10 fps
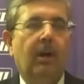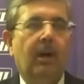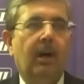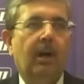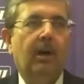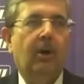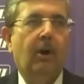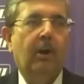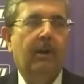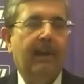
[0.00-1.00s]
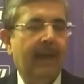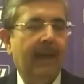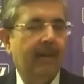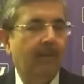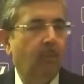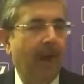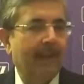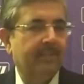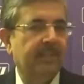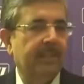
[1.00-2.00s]
or a vaccine
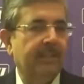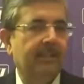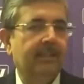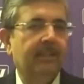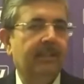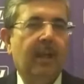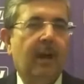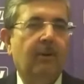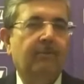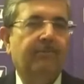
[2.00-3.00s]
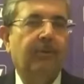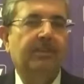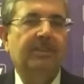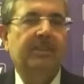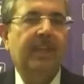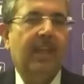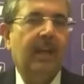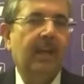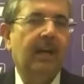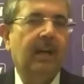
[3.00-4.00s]
is not going to be around for,
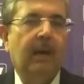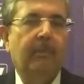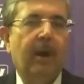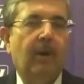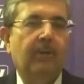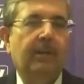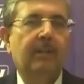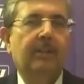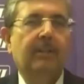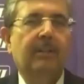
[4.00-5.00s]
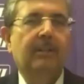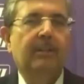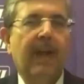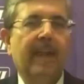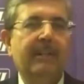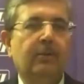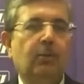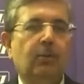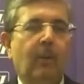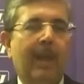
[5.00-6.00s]
say, about 9 to
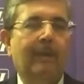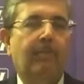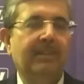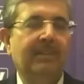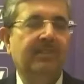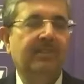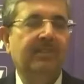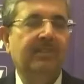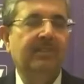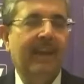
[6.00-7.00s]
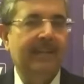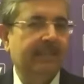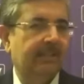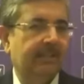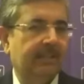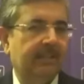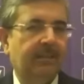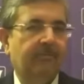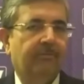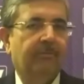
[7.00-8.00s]
12 months at least
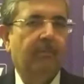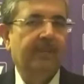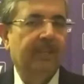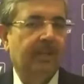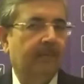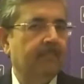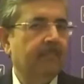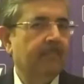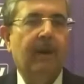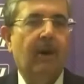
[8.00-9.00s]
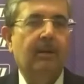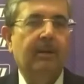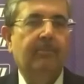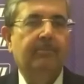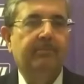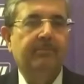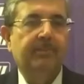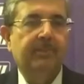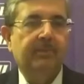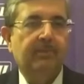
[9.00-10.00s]
from here, we are then talking
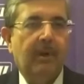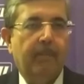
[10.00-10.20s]
about a